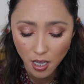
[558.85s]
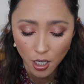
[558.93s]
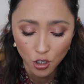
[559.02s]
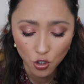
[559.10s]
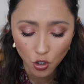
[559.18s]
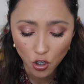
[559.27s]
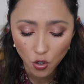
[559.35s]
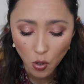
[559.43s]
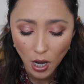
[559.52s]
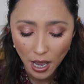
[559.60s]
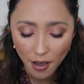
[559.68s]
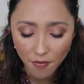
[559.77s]
So you
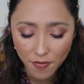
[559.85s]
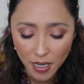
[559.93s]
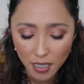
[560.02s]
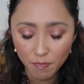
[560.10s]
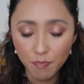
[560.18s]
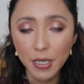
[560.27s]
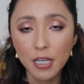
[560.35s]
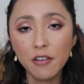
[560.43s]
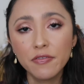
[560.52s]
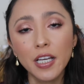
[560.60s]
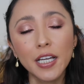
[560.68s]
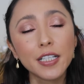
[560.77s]
have that bit of
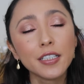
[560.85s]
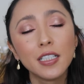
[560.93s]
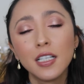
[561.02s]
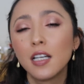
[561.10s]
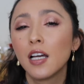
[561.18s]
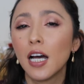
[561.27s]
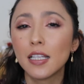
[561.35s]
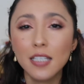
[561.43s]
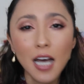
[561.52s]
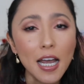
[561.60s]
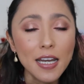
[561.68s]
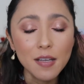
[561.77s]
like a
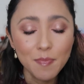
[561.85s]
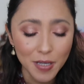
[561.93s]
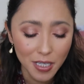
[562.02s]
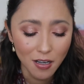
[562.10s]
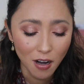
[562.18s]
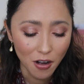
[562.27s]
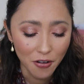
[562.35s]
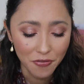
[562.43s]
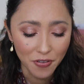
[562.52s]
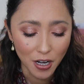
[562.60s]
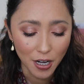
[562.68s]
tiny bit of